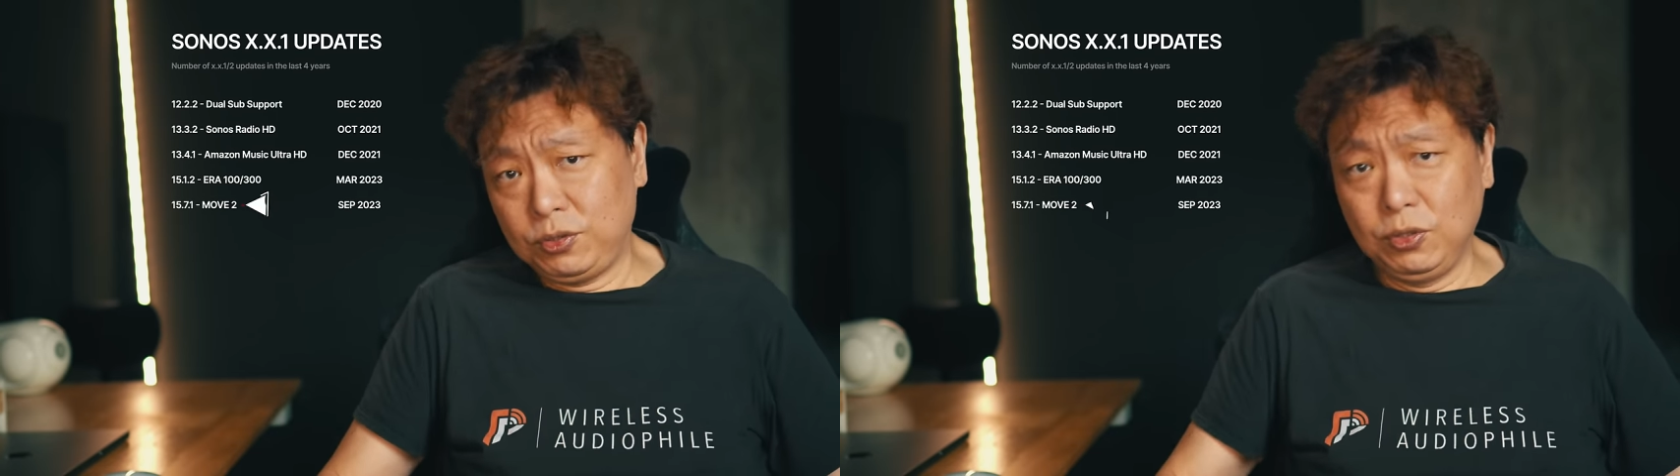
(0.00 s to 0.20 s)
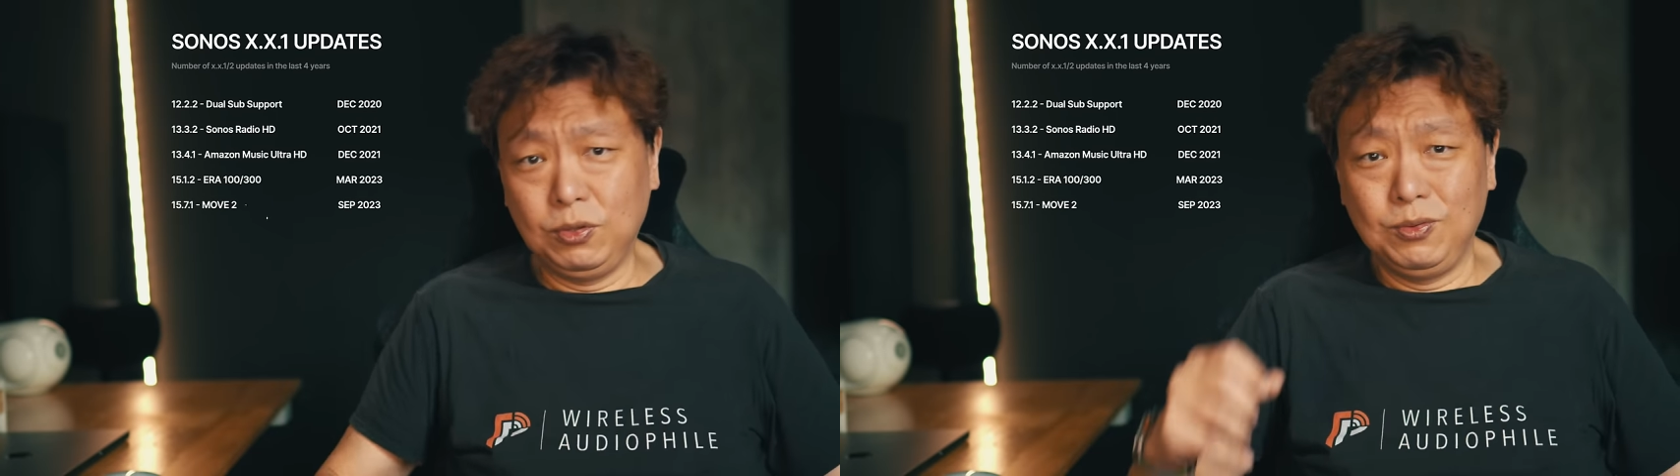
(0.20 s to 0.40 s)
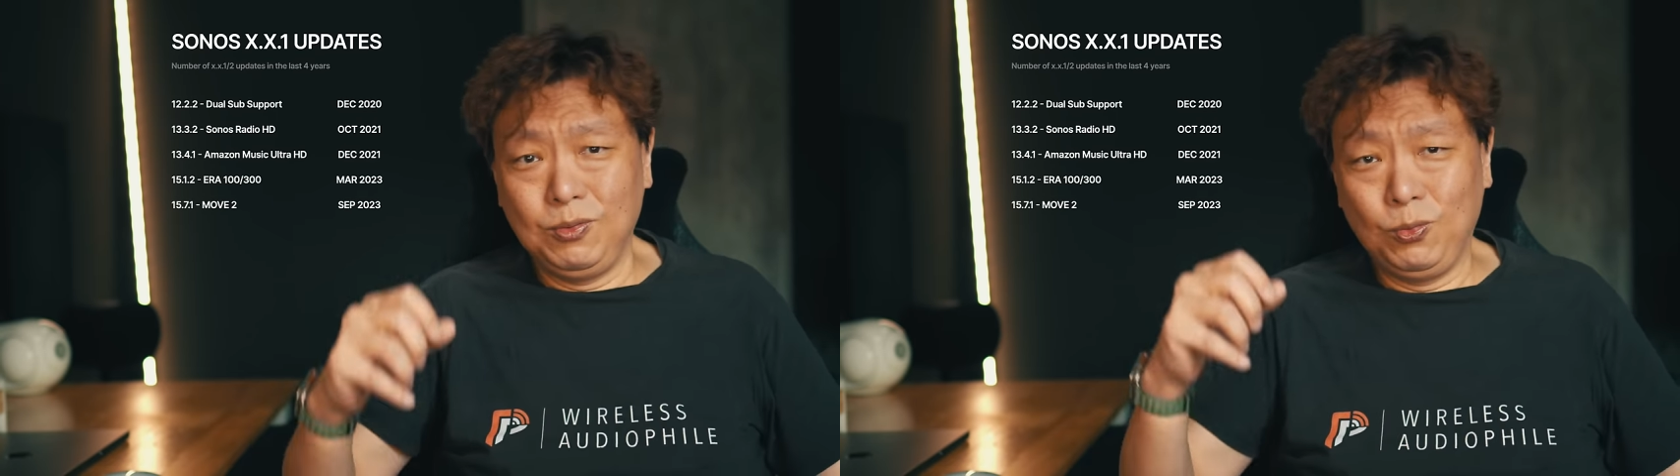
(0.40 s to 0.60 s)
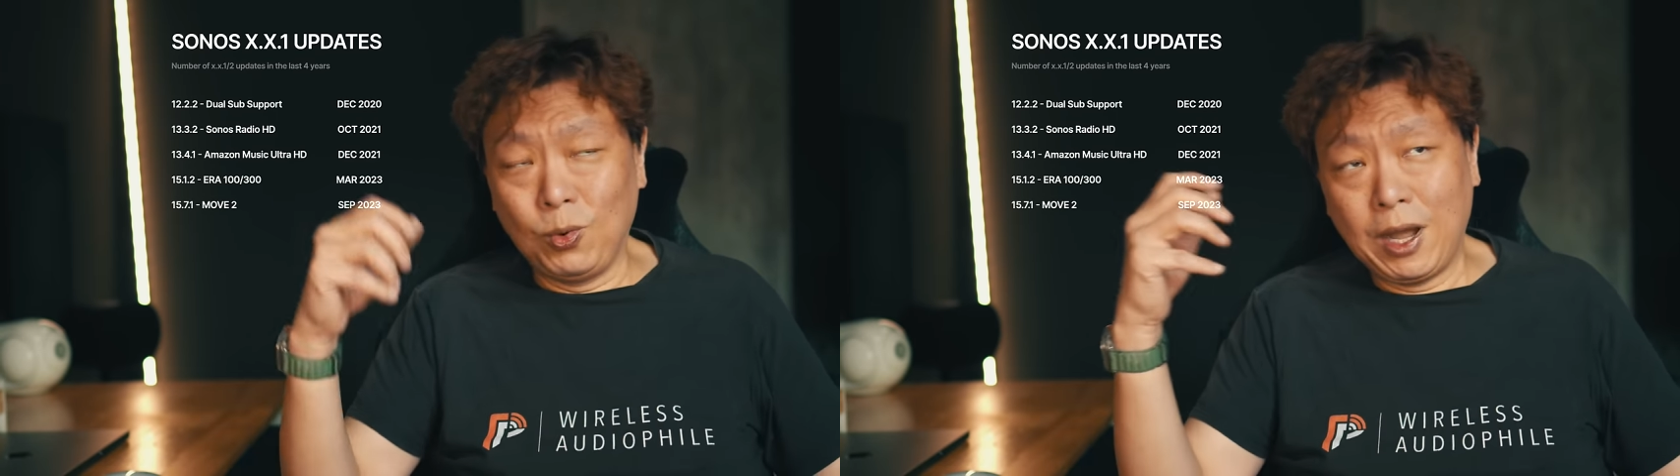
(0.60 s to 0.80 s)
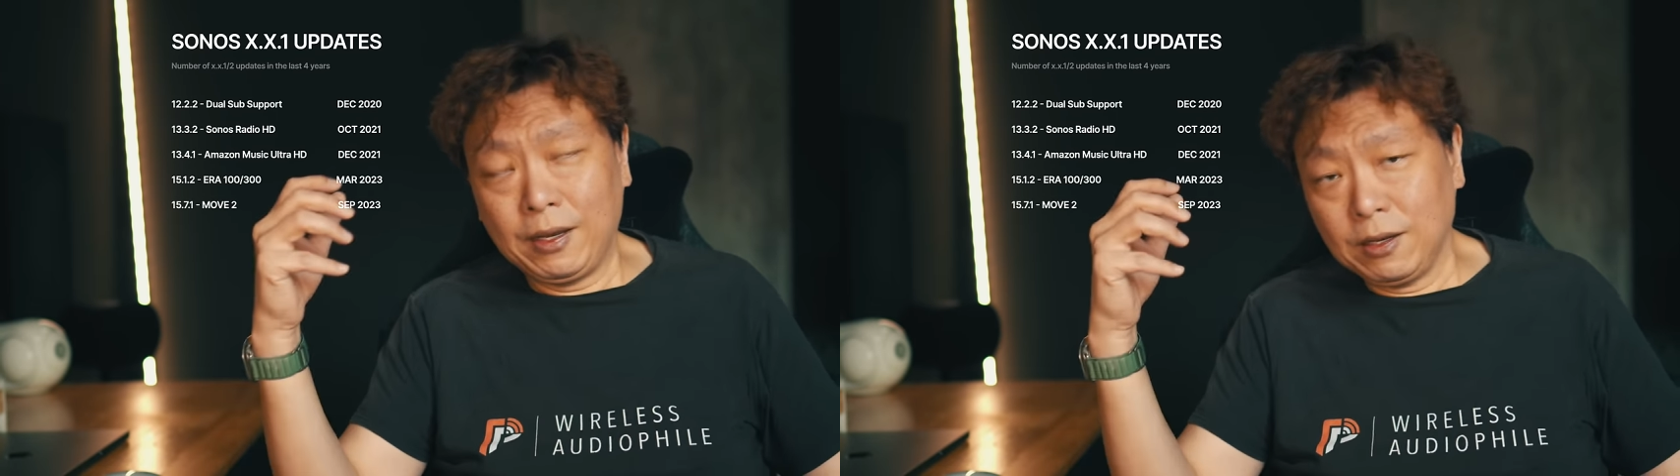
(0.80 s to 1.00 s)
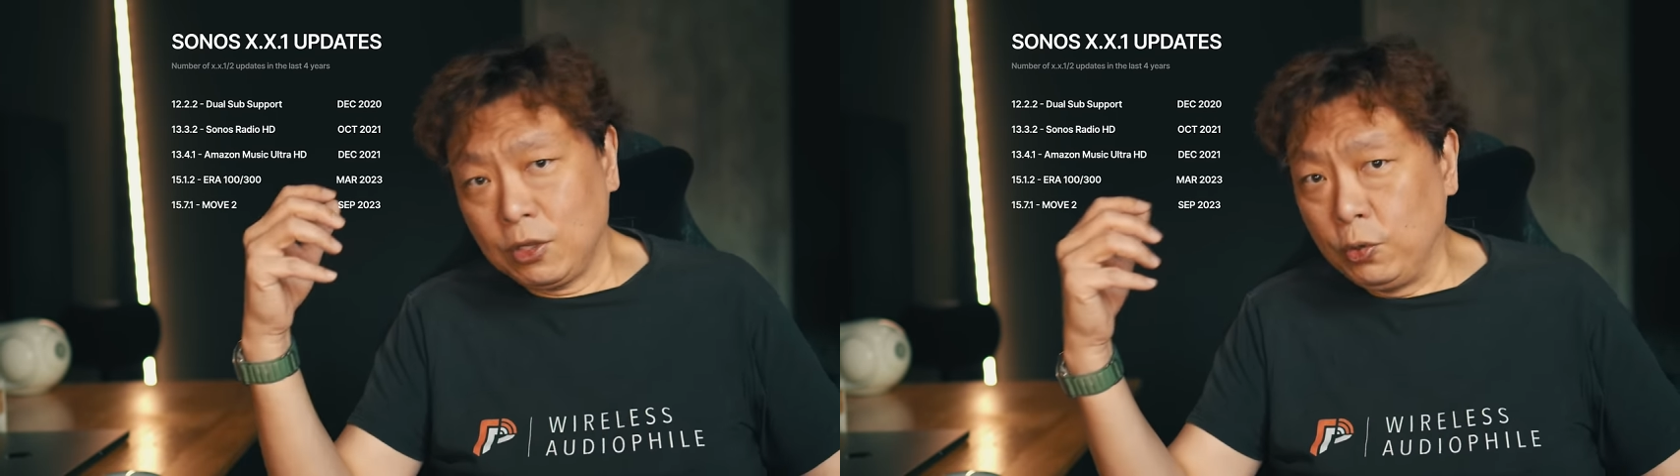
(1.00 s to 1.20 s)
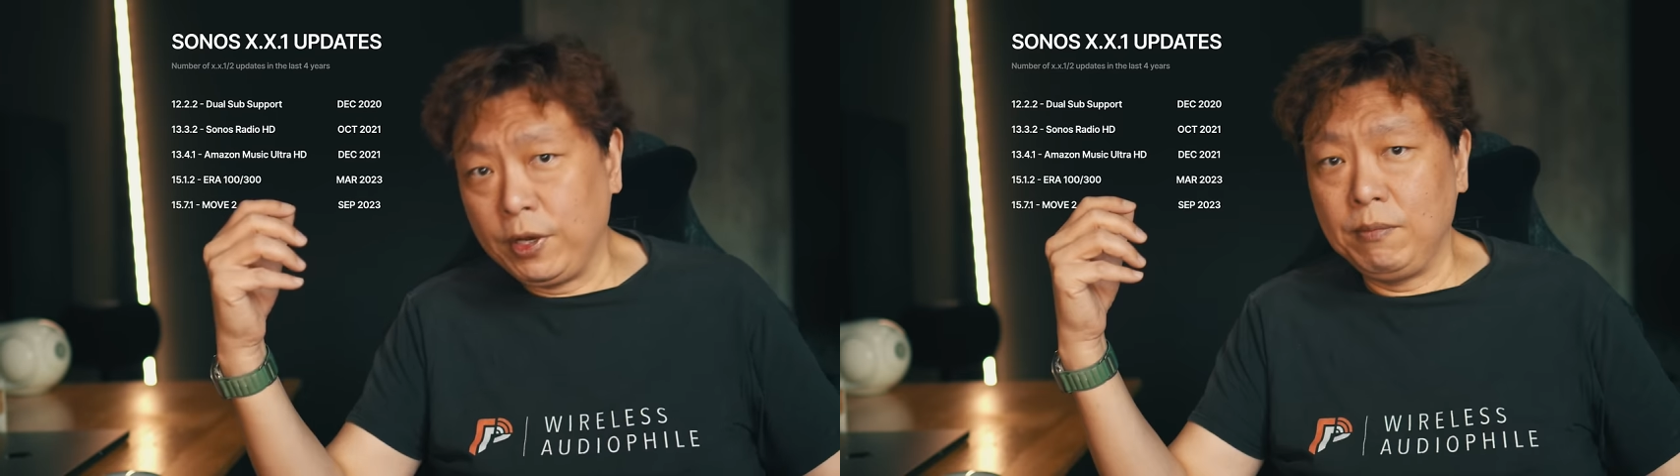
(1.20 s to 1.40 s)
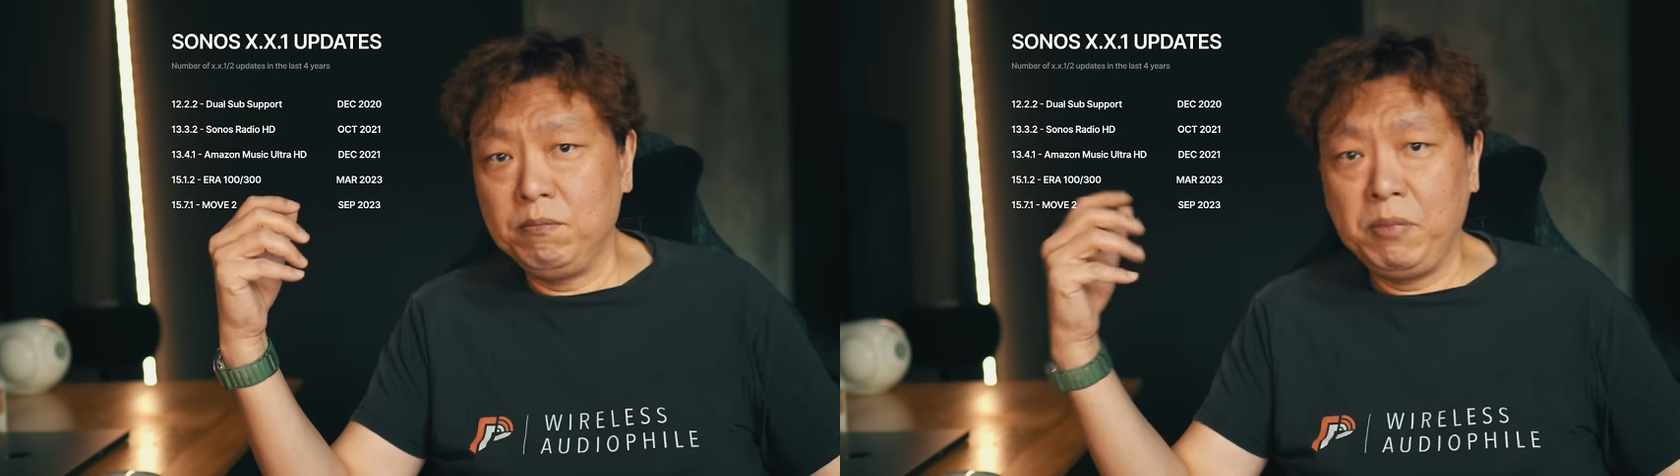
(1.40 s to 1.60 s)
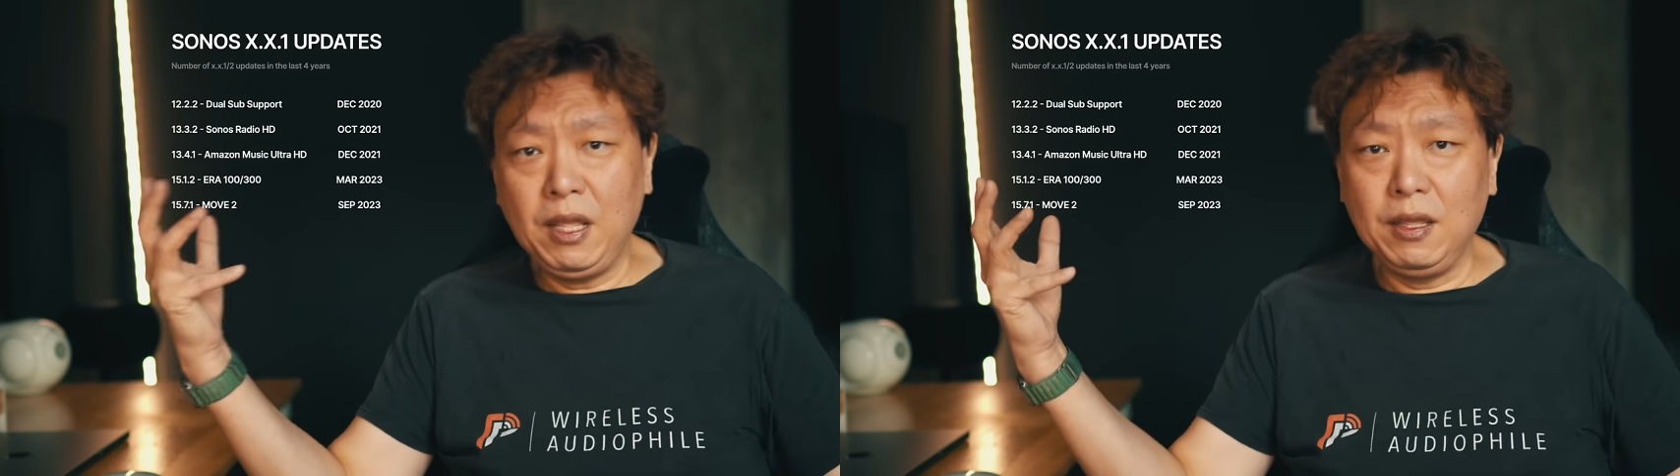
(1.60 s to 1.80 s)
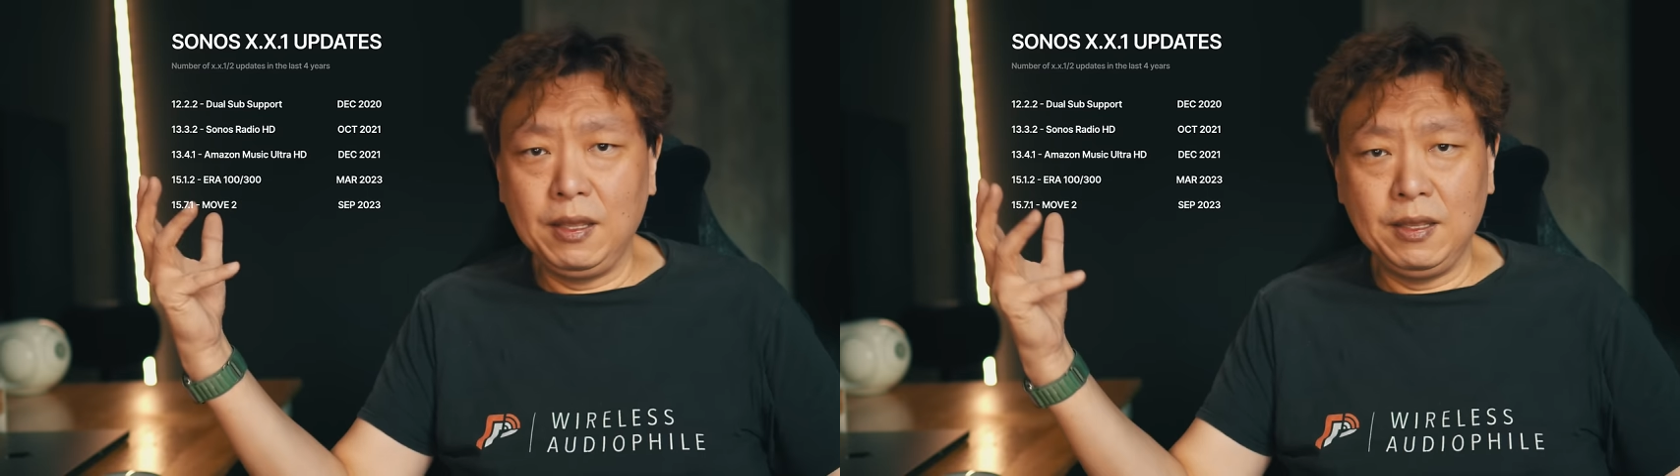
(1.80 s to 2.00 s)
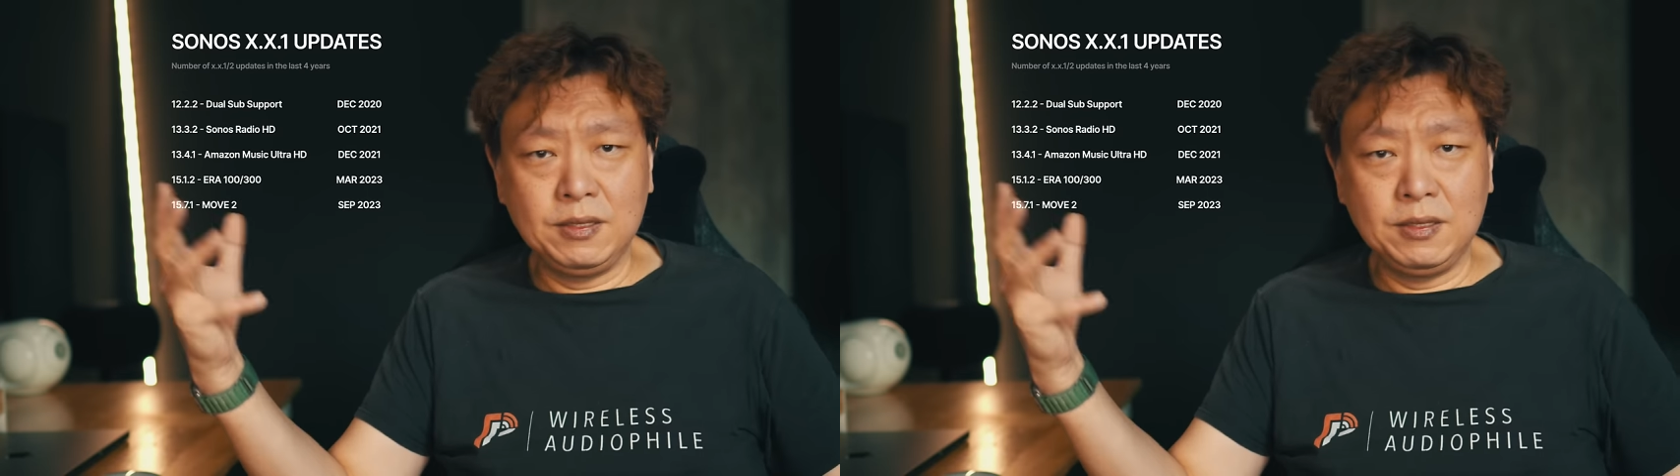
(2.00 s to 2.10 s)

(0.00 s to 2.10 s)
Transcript: So what could it be?